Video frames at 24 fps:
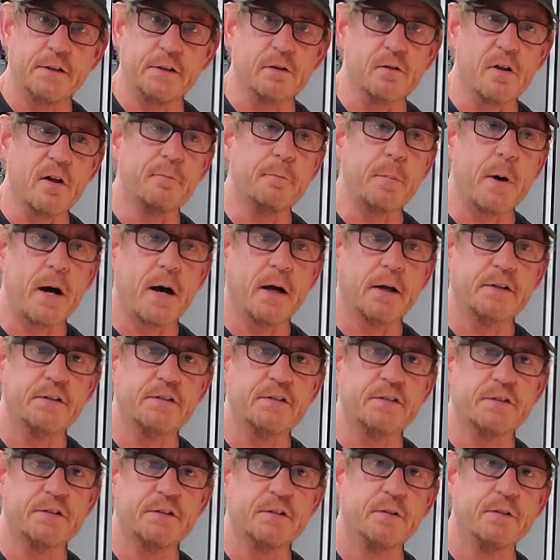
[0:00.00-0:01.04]
in the glove
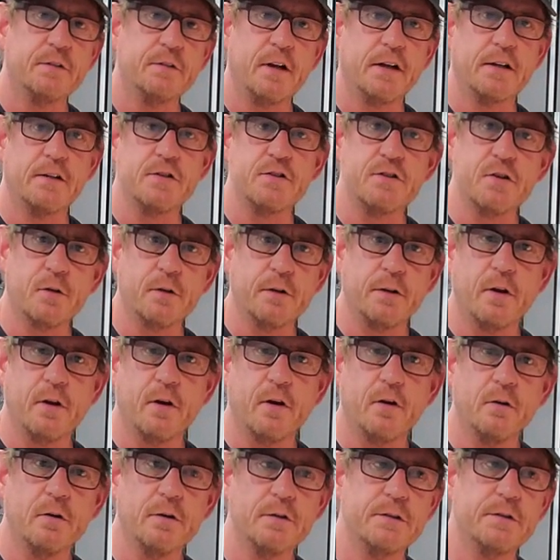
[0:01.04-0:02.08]
box. I can show you
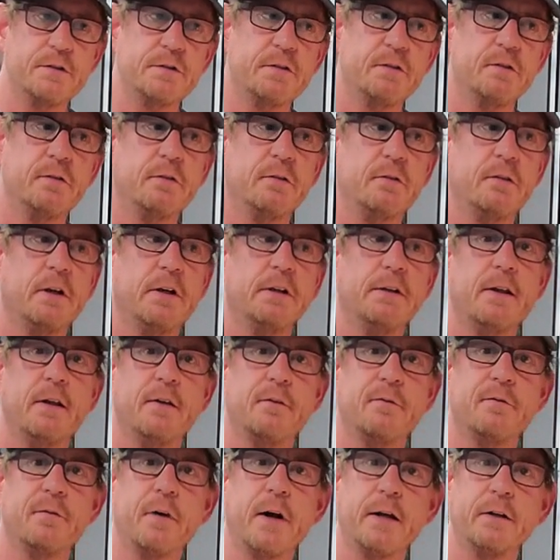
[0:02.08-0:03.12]
those. And
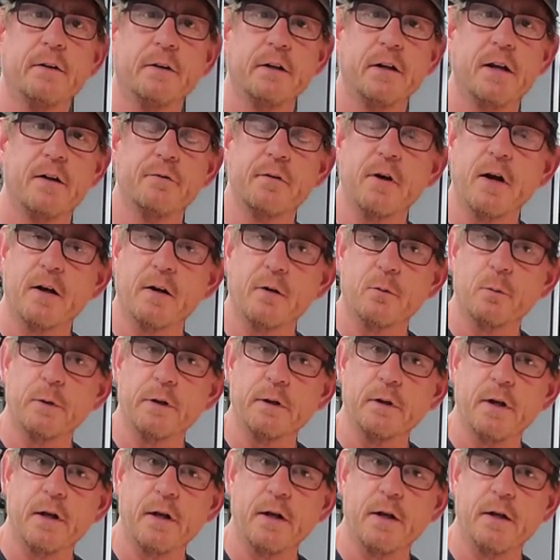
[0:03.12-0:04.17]
then finally I've got a
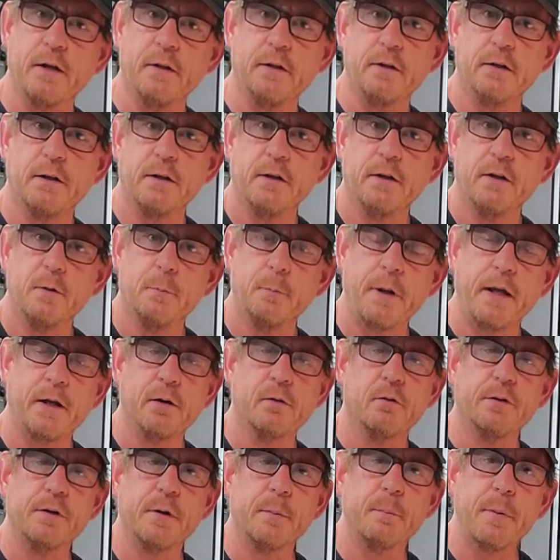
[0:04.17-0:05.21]
relay
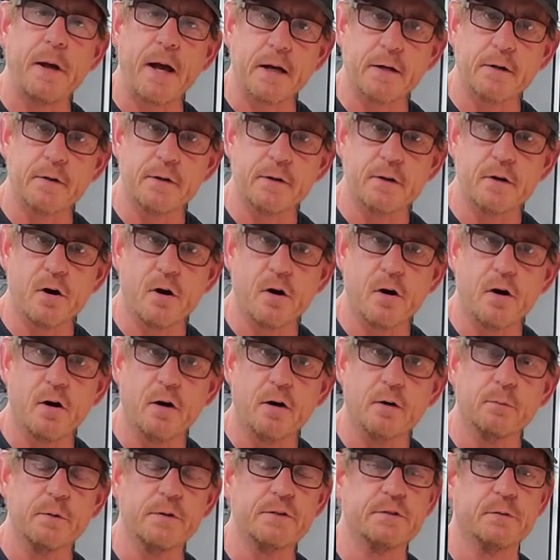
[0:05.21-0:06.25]
panel in the back of the
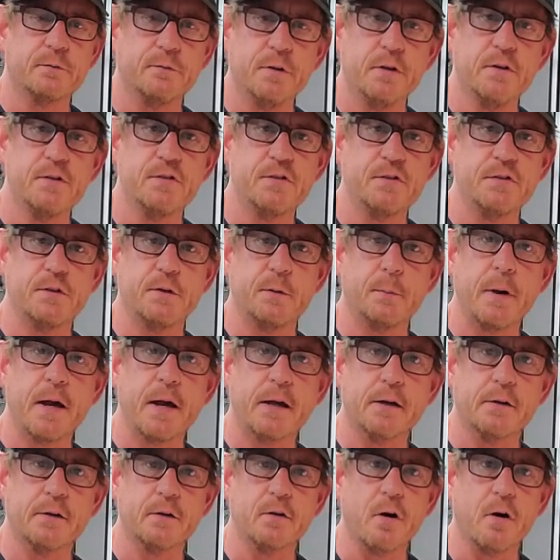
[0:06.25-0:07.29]
car with some fuses in the
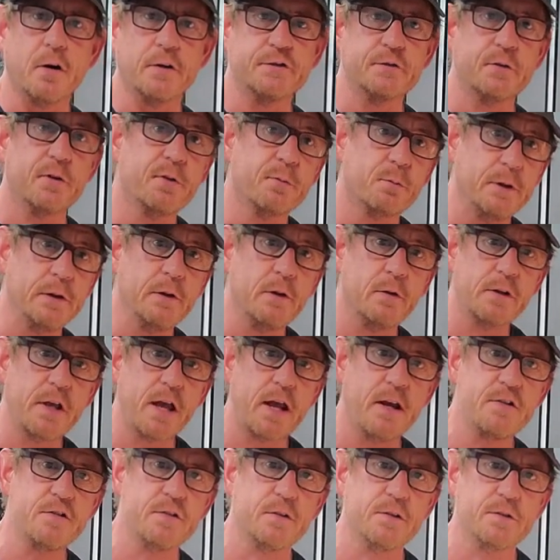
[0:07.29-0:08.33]
back of the car. So 3
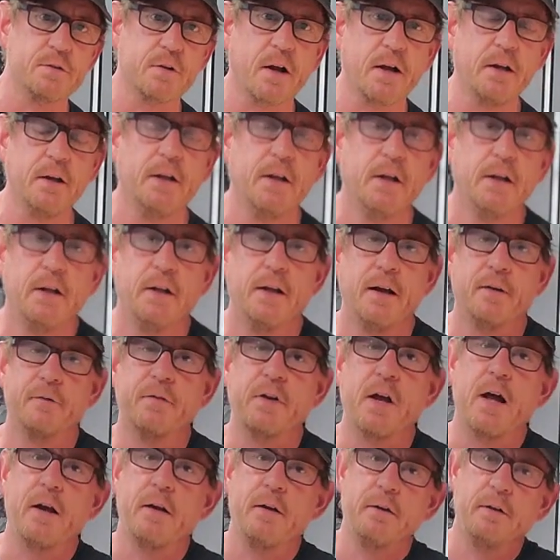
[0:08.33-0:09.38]
locations, right? I've
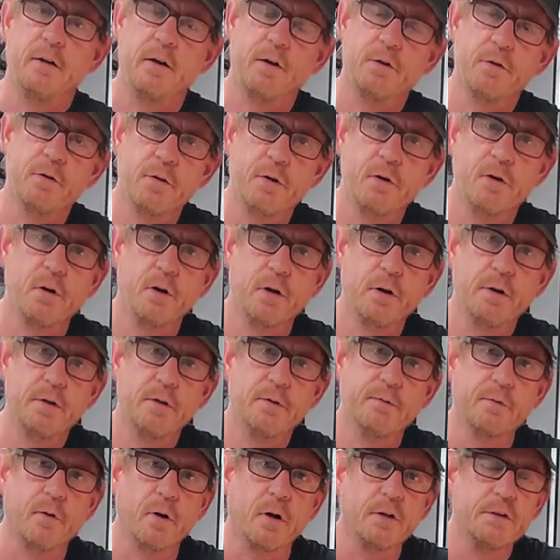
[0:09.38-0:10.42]
got it under the hood in
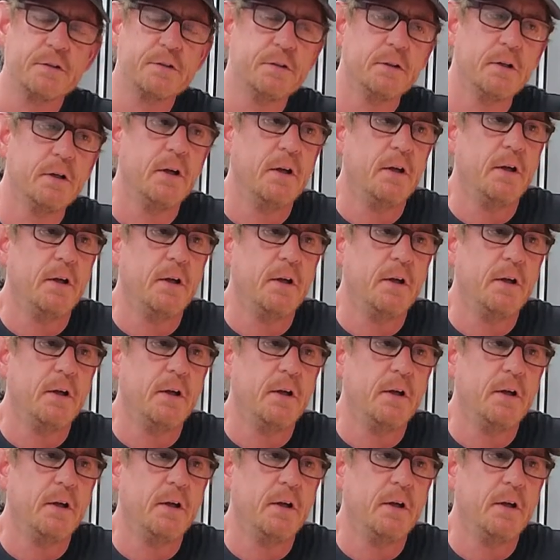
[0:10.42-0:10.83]
the front.